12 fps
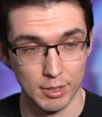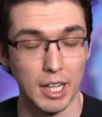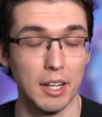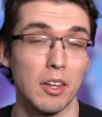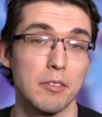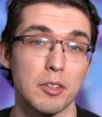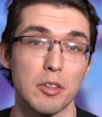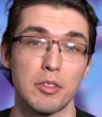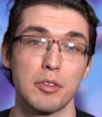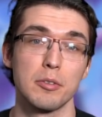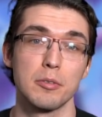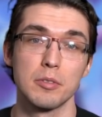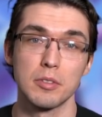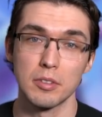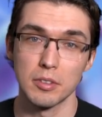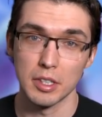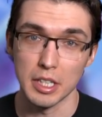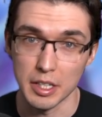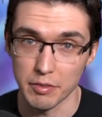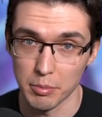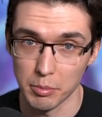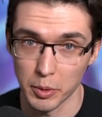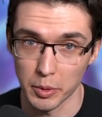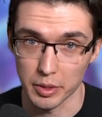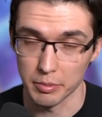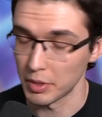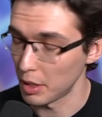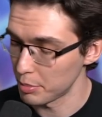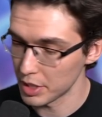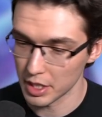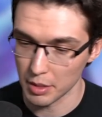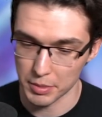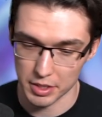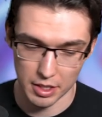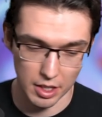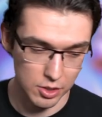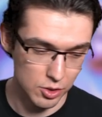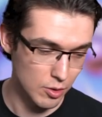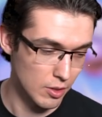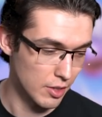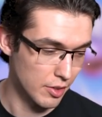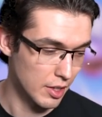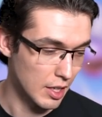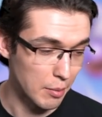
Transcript: And I love Cthulhu even more. I'm not being hypnotized or anything.